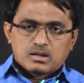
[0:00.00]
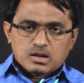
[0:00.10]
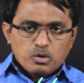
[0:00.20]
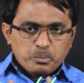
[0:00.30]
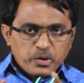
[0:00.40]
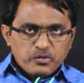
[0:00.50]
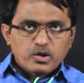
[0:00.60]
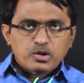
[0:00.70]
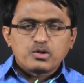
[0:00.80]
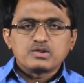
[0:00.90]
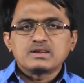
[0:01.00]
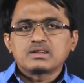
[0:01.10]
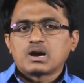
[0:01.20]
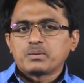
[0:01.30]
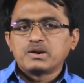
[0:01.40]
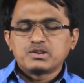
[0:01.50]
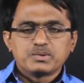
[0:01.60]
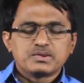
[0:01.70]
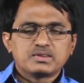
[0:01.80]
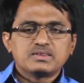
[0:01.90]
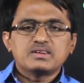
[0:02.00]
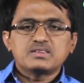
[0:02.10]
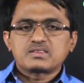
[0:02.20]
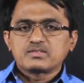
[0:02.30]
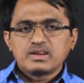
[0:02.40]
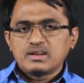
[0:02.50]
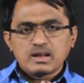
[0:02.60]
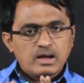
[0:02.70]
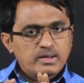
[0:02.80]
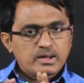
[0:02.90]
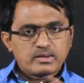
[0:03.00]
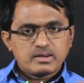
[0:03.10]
Now before closing normal distribution, just we will have a